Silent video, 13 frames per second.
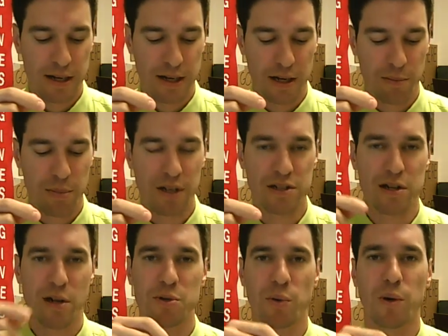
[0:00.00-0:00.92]
but
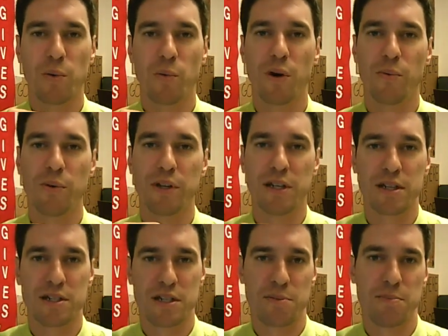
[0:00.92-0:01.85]
Psalm 21 really
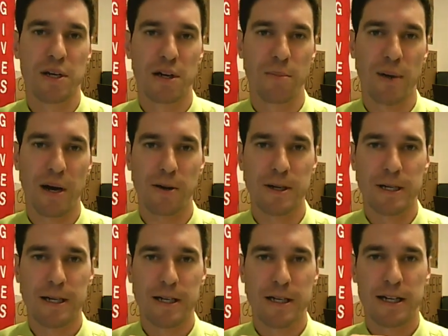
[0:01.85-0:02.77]
gets to speak about
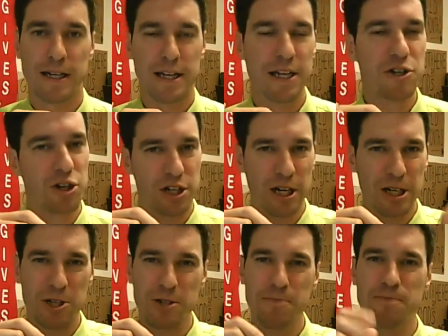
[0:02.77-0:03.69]
an
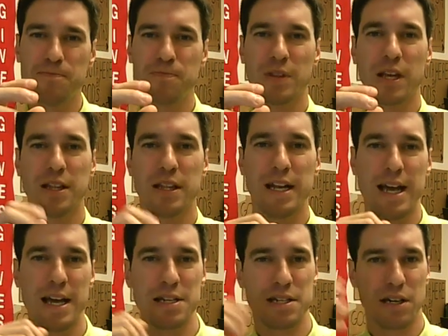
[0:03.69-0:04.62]
introduction and then it
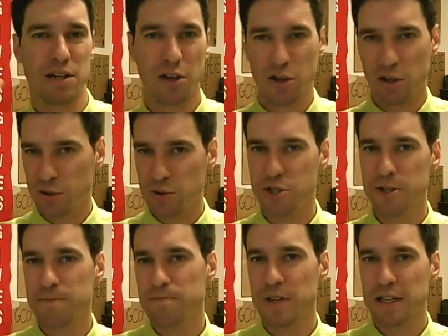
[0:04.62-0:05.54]
has a
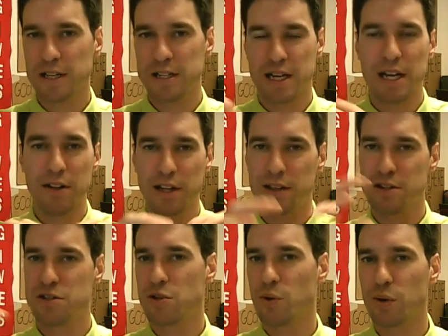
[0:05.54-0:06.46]
conclusion. It's kind of like the
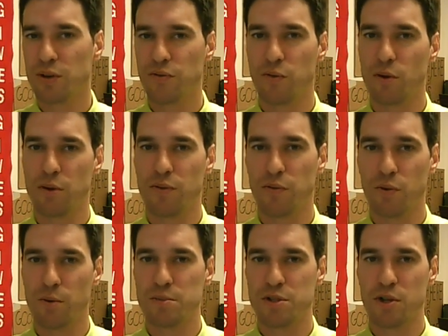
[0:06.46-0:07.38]
story form,
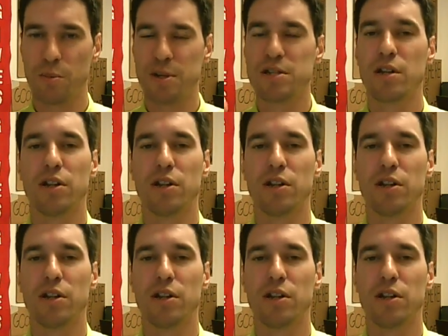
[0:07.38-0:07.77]
form psalm. It's a